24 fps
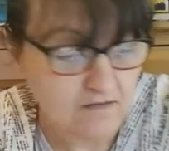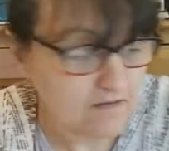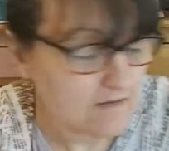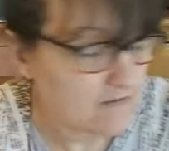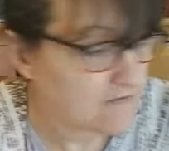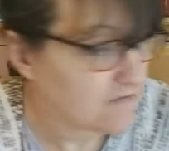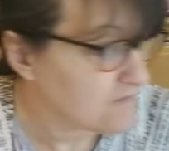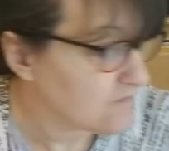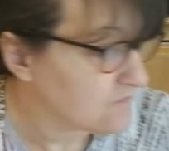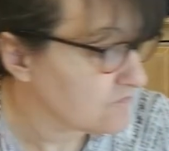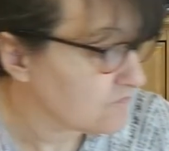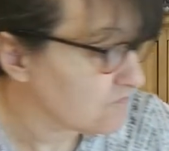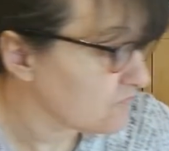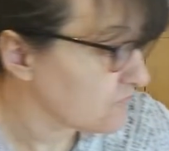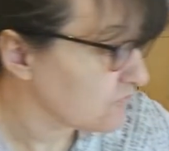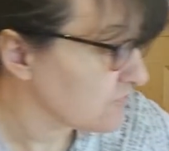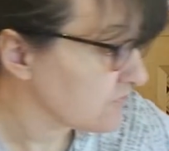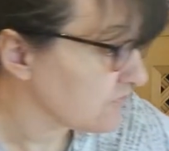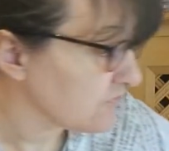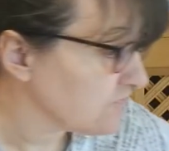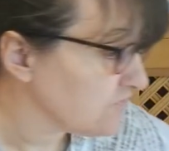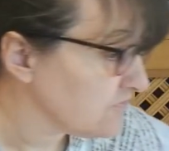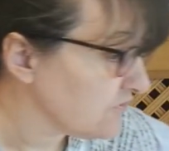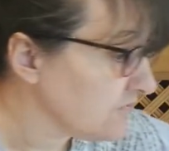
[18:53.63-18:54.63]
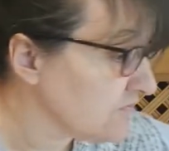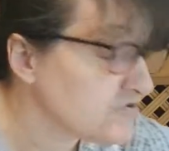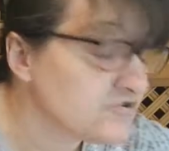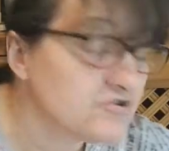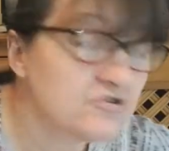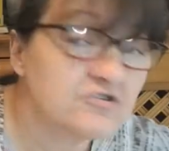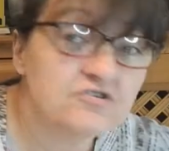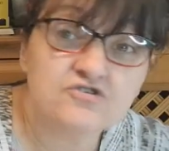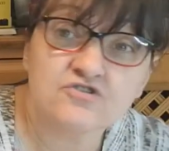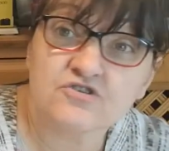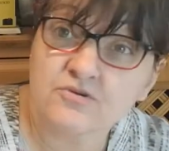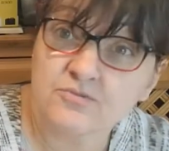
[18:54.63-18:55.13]
as I was talking to you. I should
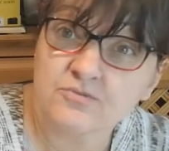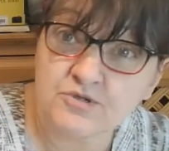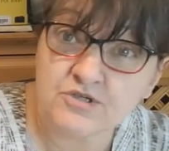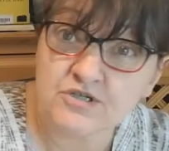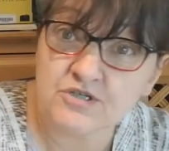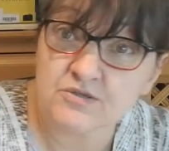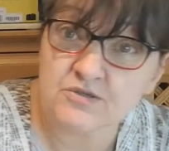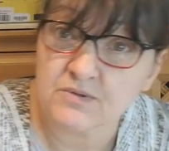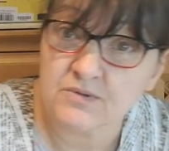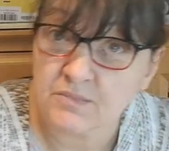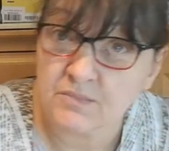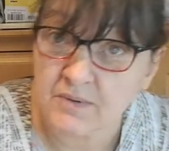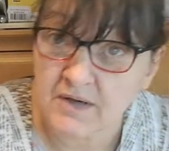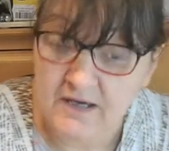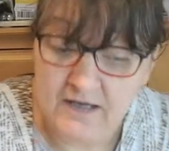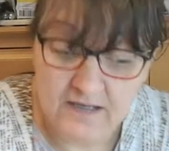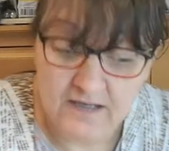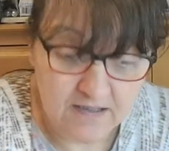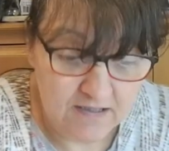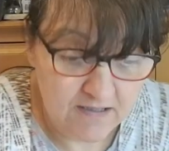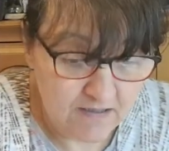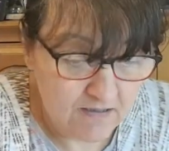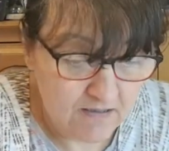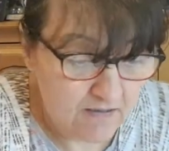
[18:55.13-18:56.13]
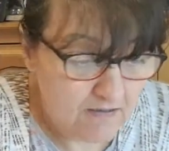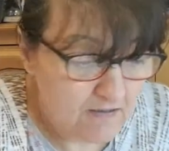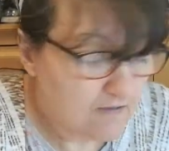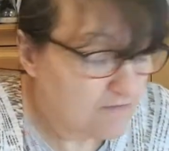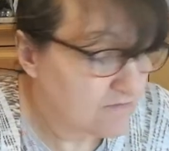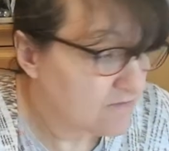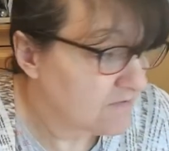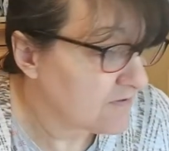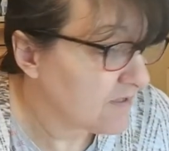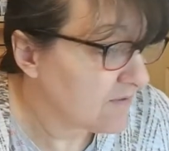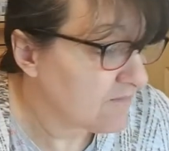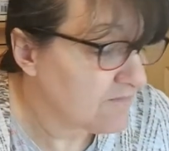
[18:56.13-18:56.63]
have showed it you in the packet.
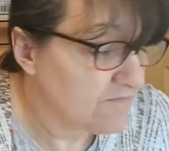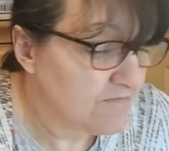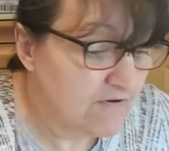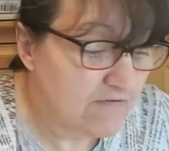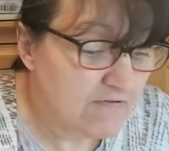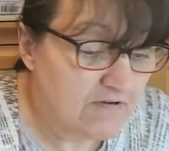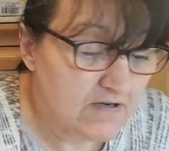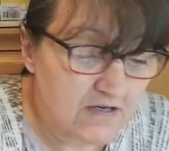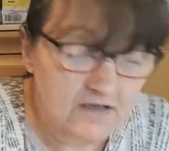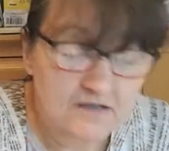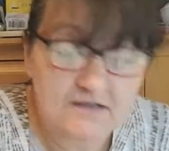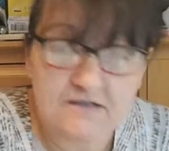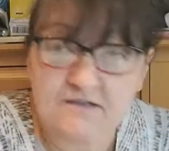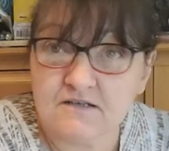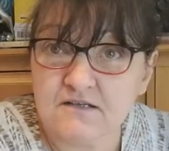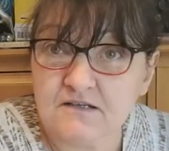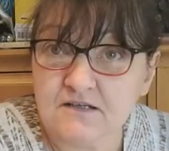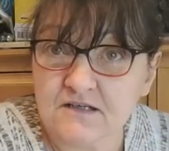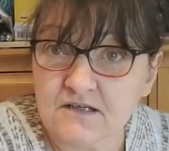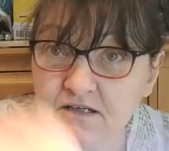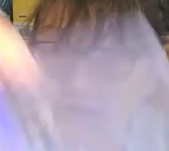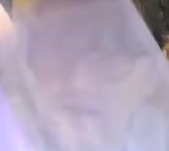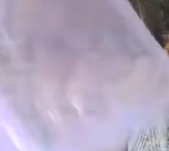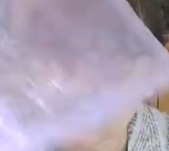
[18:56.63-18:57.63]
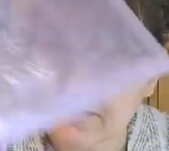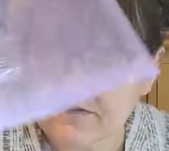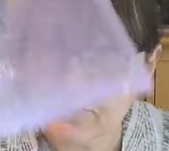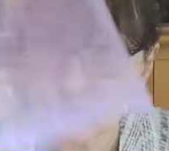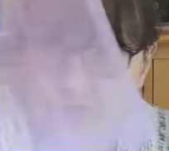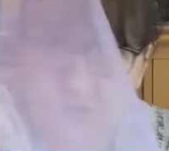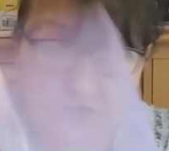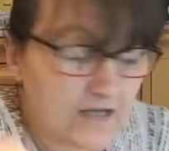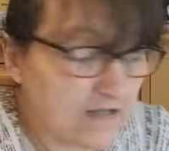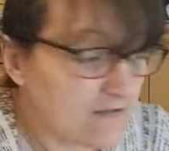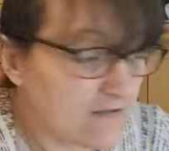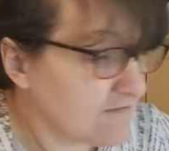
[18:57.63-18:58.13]
But it came very nicely in a nice
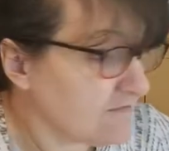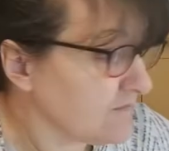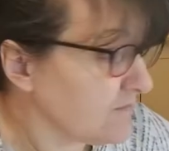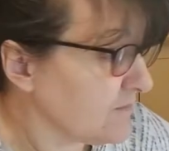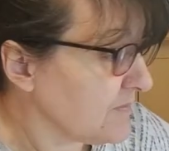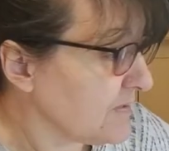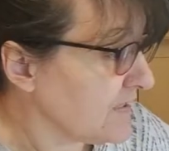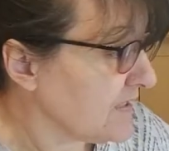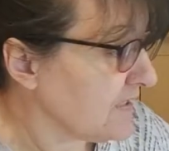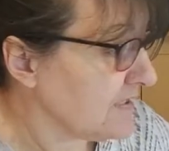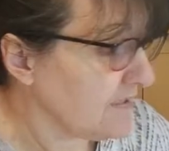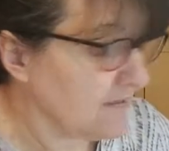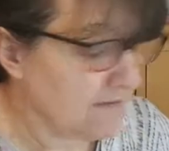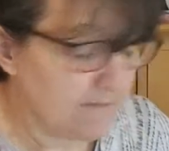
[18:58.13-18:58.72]
organza bag.